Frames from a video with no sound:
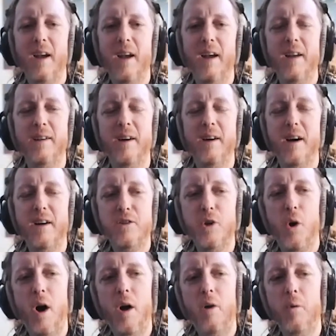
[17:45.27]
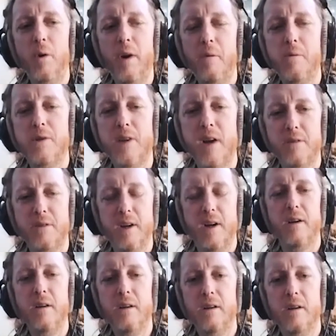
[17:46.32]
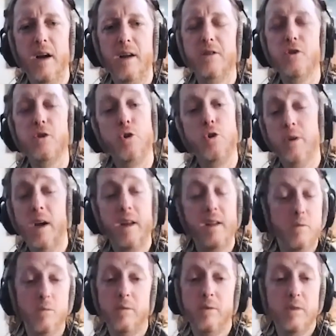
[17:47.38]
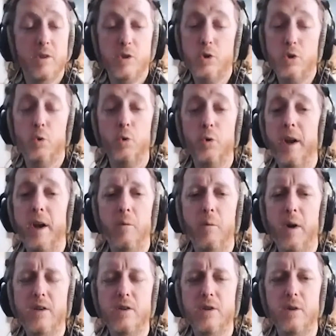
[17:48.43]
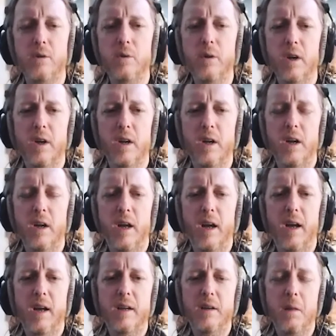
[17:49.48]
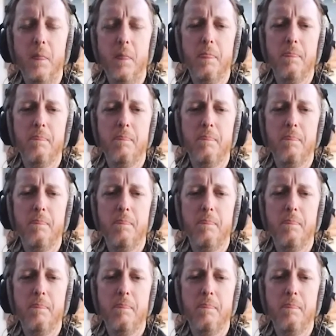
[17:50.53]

And I taught when I was out there at the at the school that I went to, and